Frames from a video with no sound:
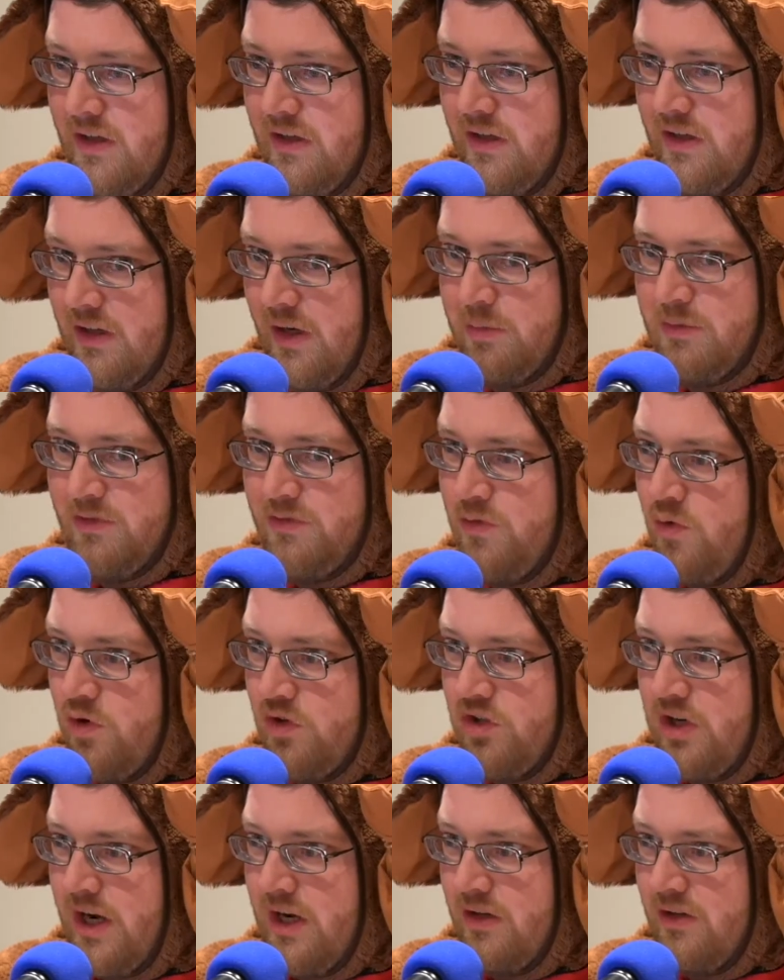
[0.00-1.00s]
get up to 4
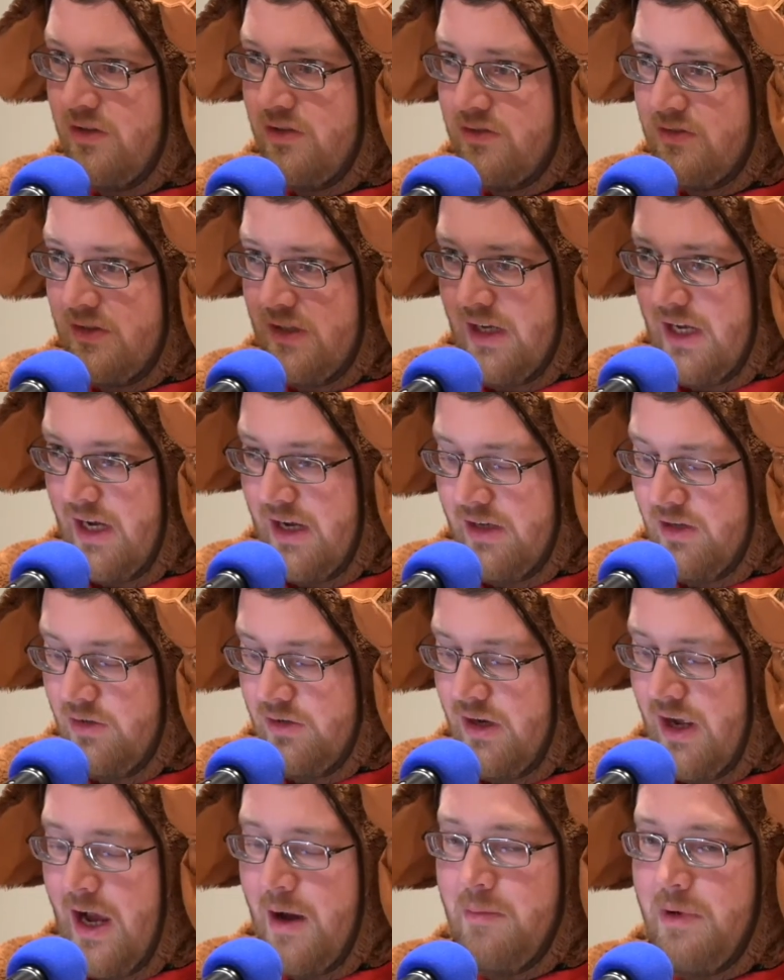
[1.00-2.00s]
channels. I don't
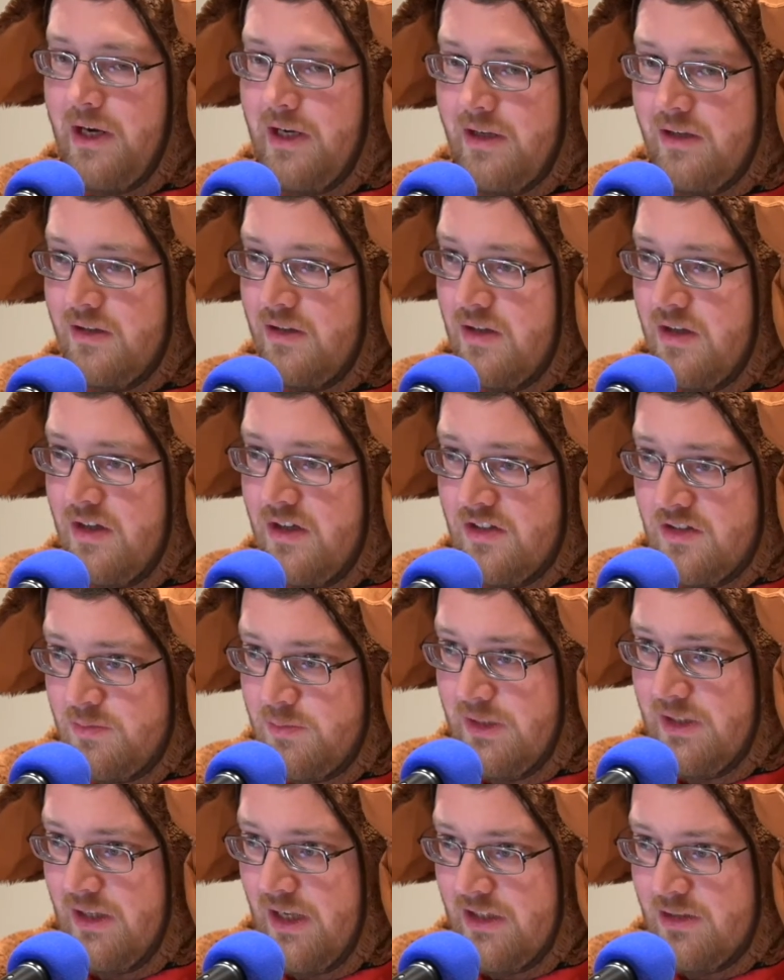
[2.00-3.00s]
know how many
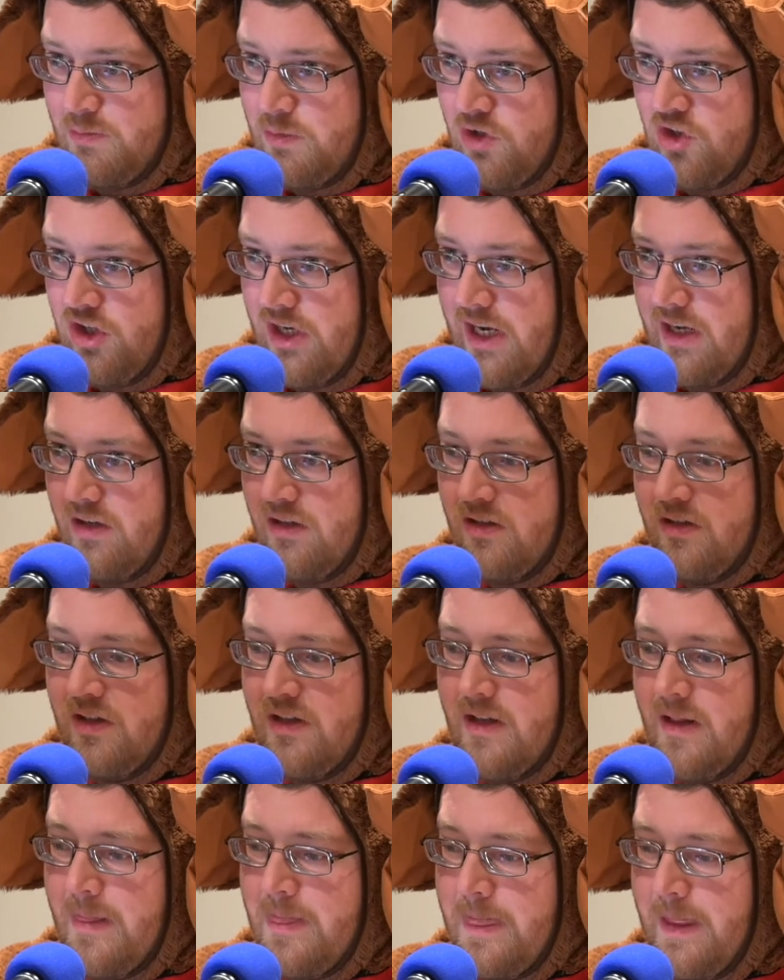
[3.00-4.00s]
speed lights per channel.
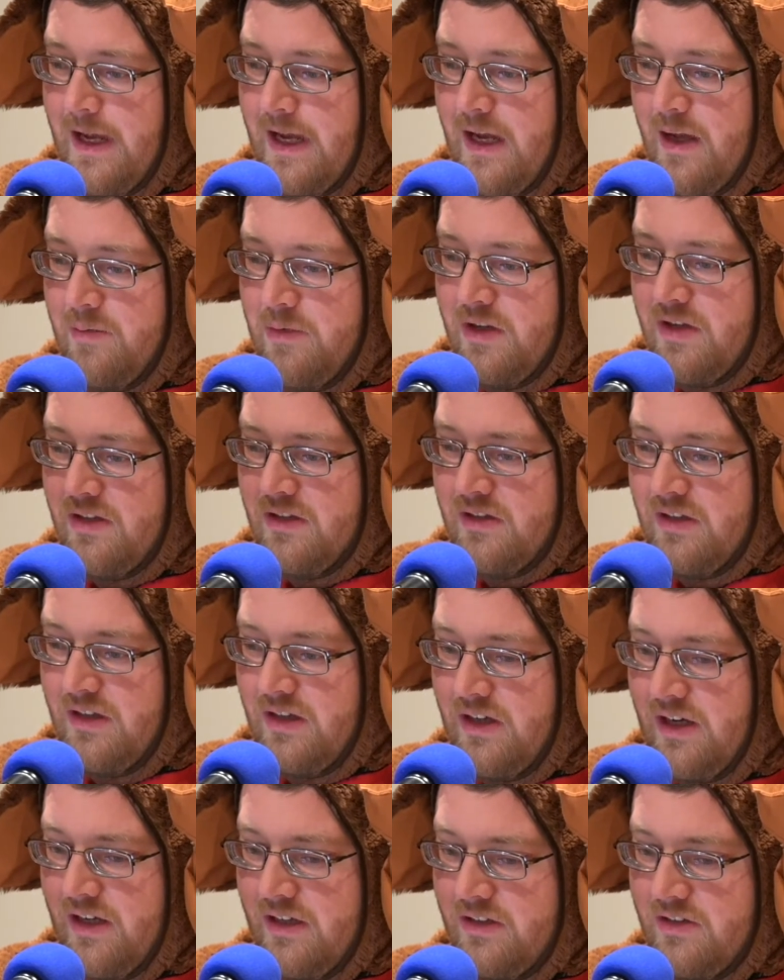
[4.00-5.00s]
You can
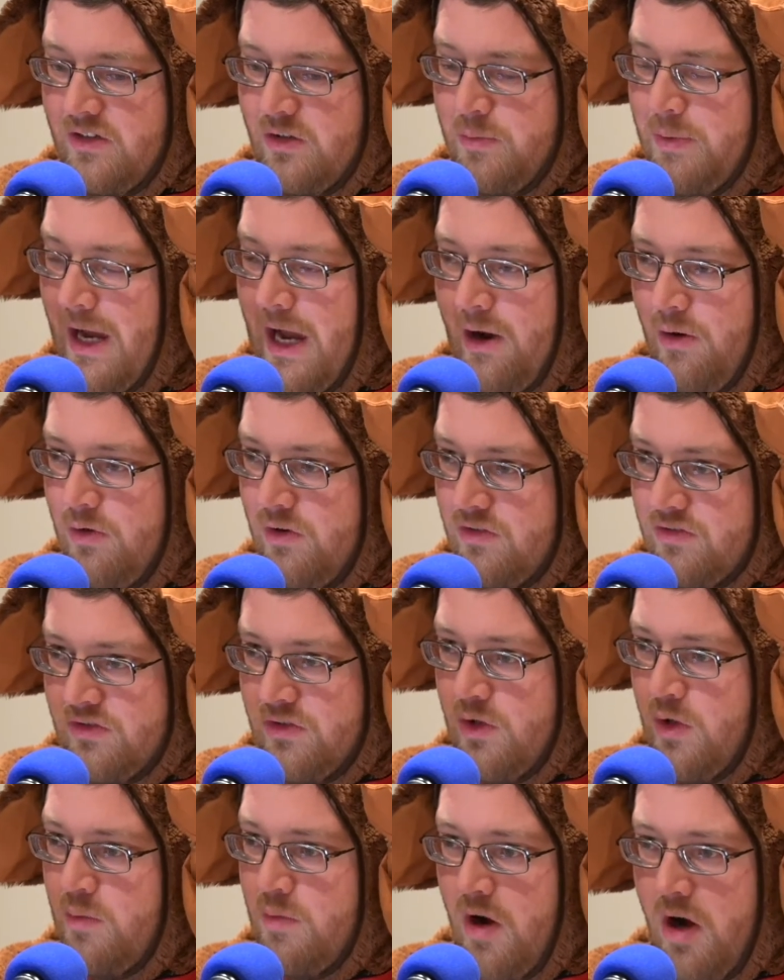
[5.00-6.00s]
do power,
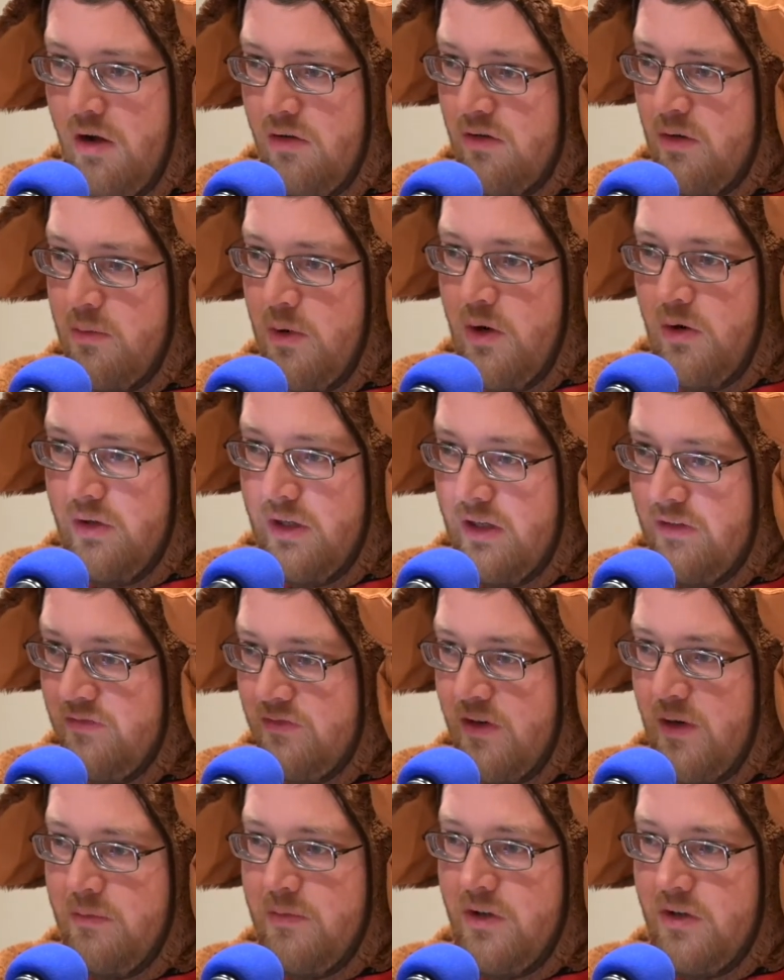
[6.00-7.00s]
zoom, all remotely
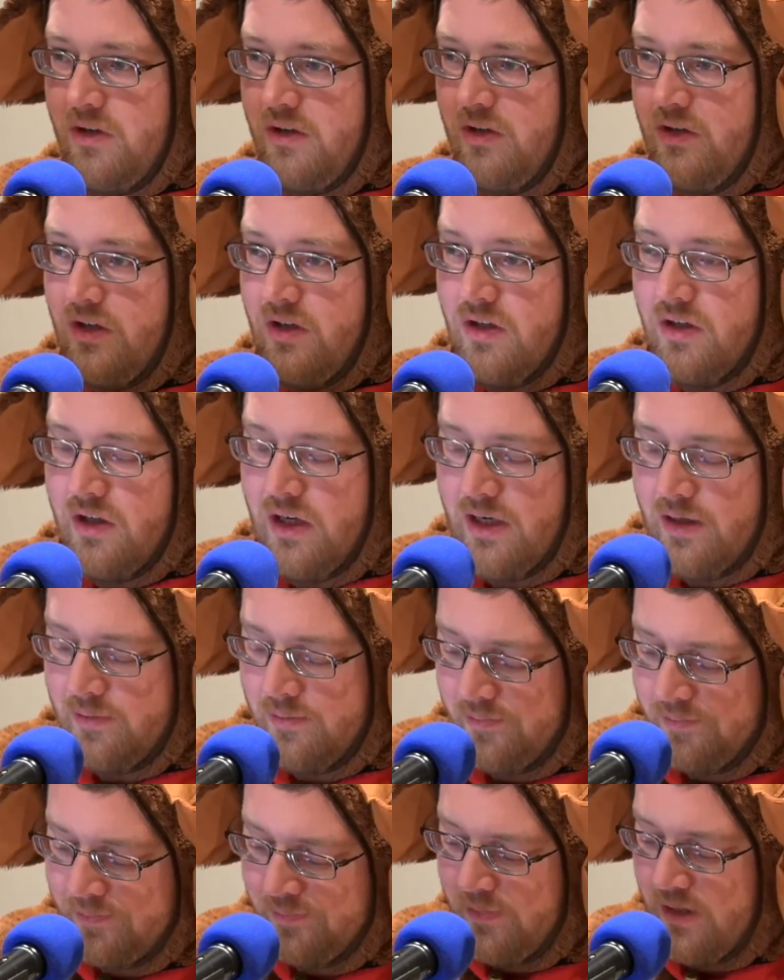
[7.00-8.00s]
from
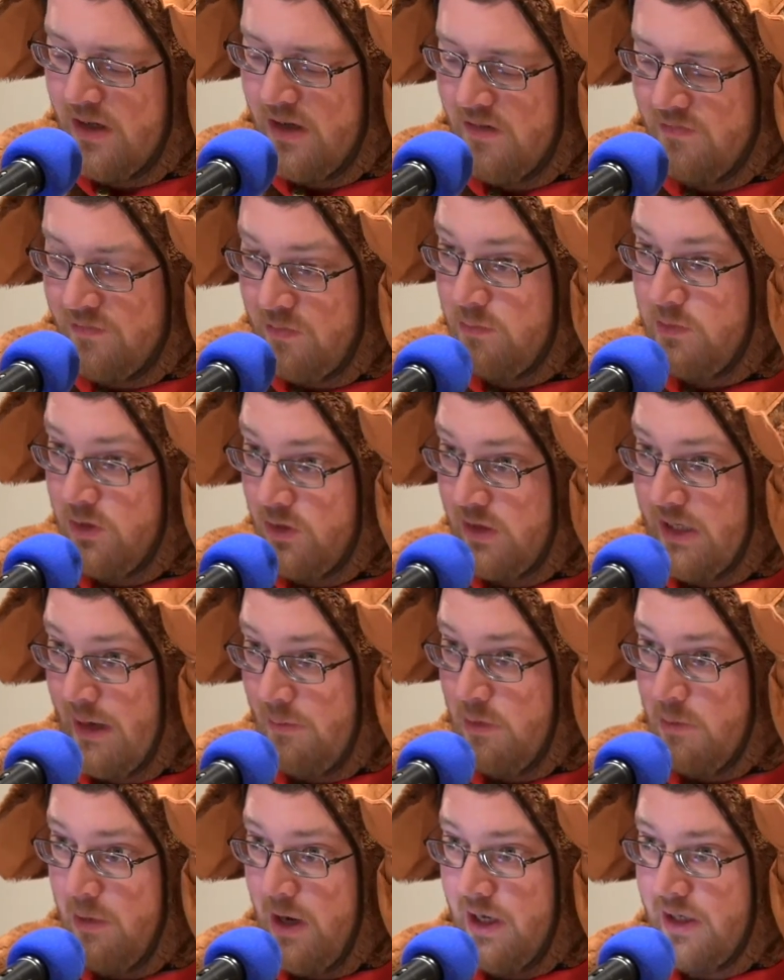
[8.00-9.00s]
your
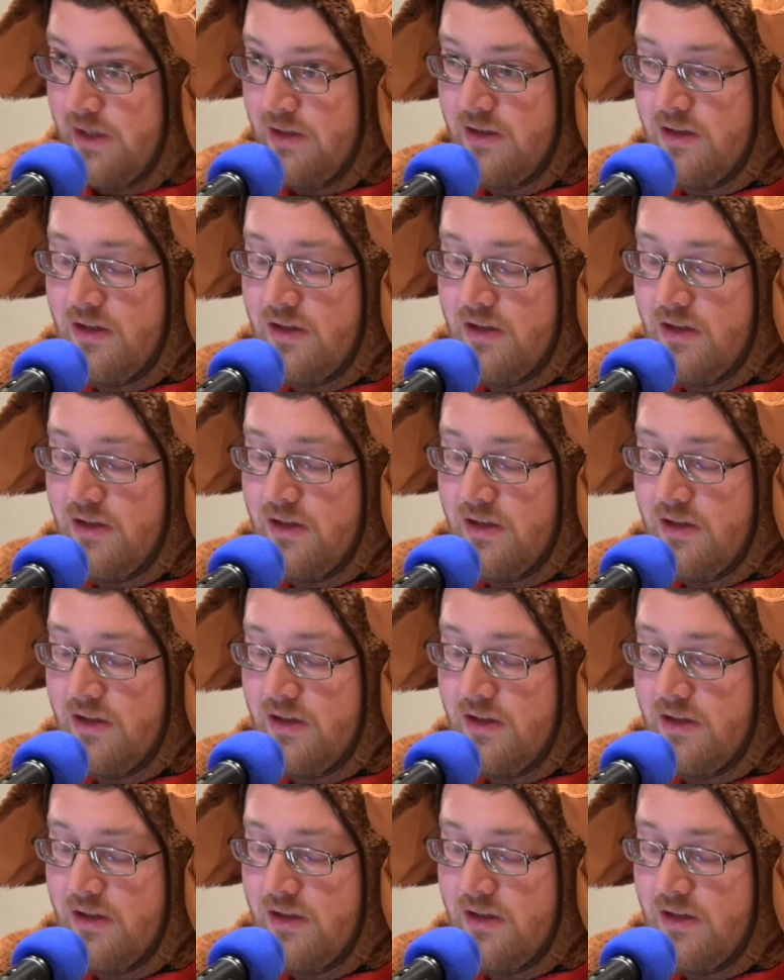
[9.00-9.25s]
camera body